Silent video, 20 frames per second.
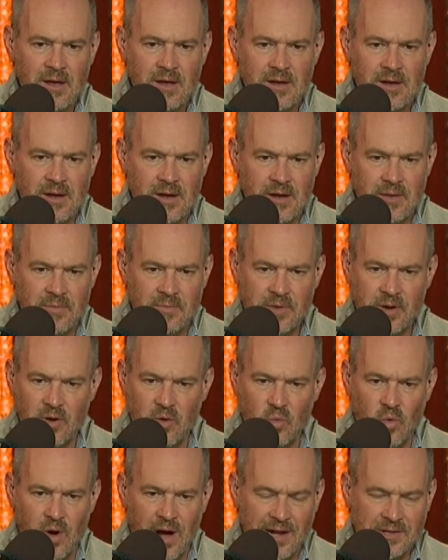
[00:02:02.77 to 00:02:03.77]
um, you know,
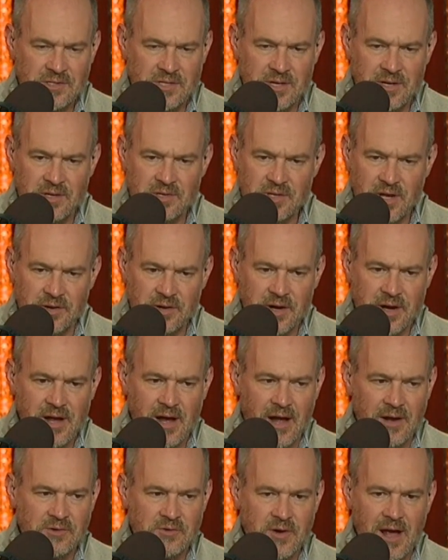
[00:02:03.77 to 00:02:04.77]
Watson is under
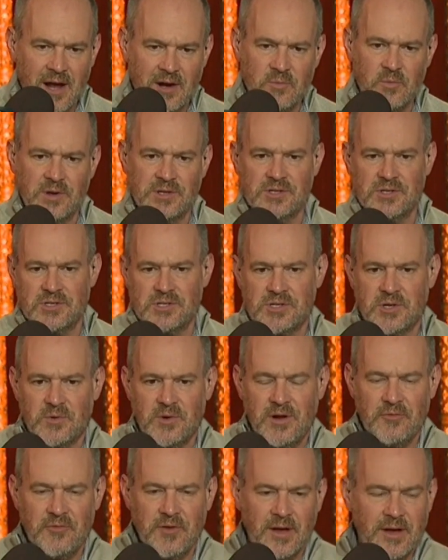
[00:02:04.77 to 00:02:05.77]
contract, which is
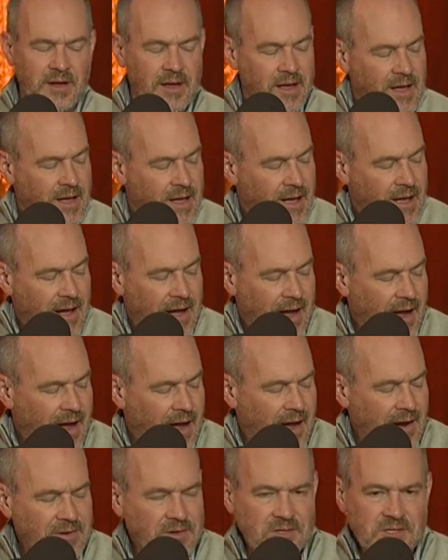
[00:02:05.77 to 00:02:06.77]
terrific. I,
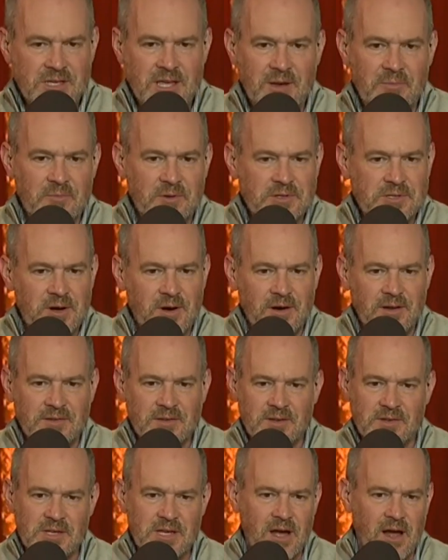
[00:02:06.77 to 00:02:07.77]
I, just keep returning
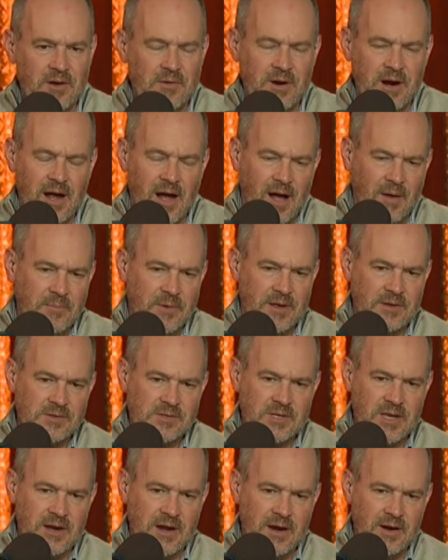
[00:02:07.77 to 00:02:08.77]
to DeAndre
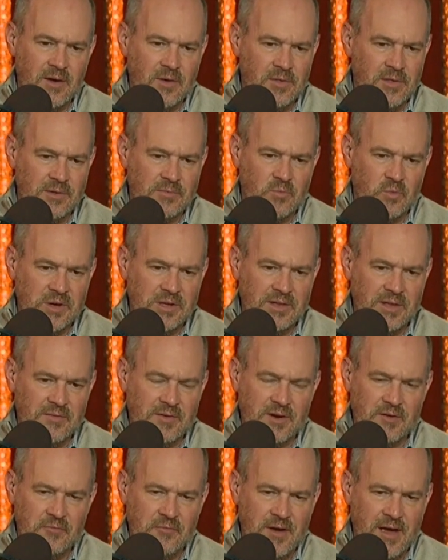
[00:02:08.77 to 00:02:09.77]
Hopkins. And I know that we live
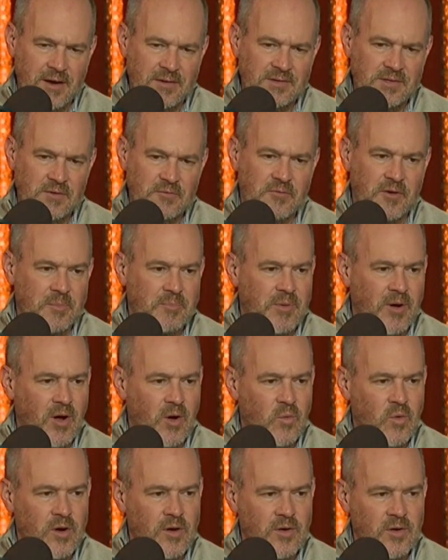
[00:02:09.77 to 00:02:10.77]
in a fantasy
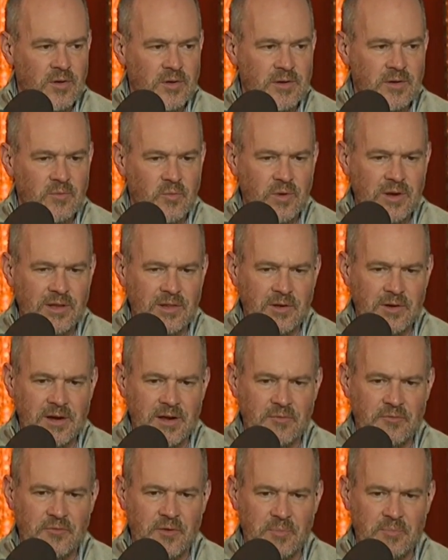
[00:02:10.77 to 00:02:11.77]
football world and we look
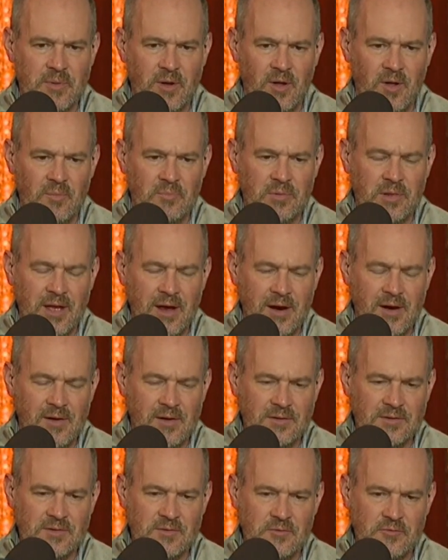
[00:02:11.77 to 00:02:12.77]
at football
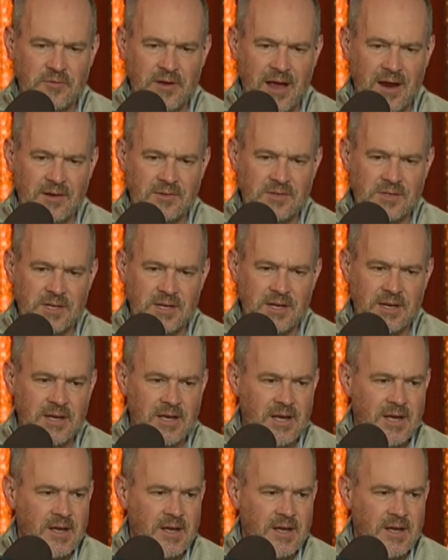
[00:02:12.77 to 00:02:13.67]
players and fantasy